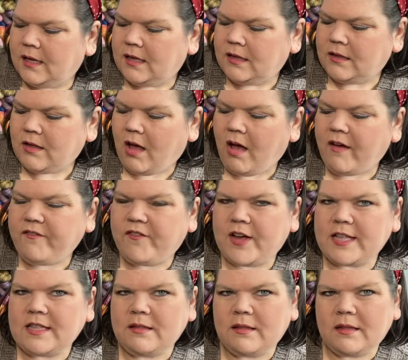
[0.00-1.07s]
So all
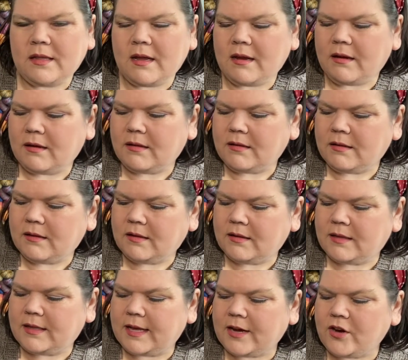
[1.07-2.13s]
fun
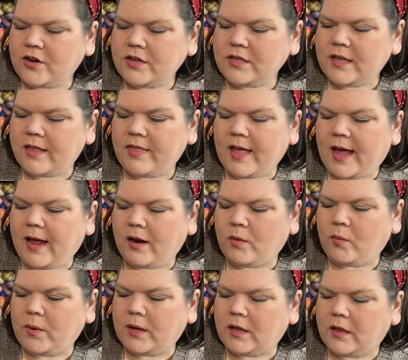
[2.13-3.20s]
stickers that
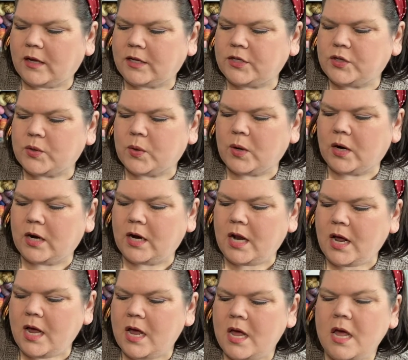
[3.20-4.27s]
will
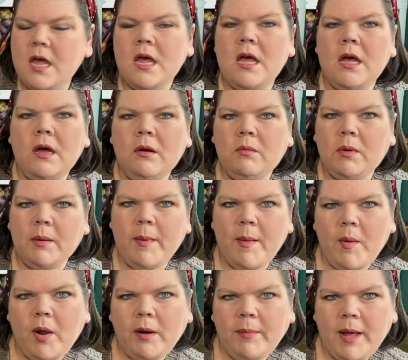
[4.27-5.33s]
adorn one of my
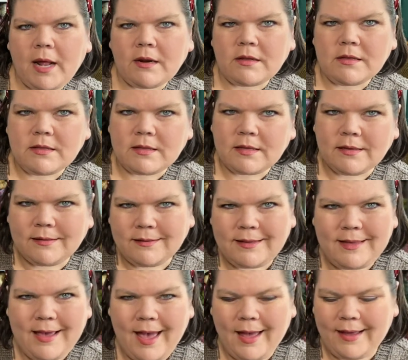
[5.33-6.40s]
water bottles.
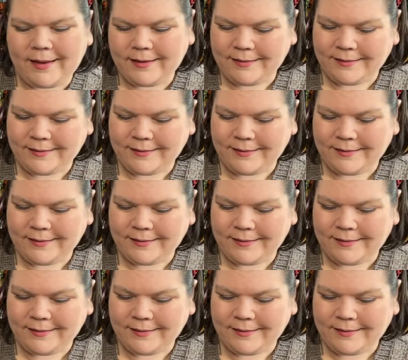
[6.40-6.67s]
Yay.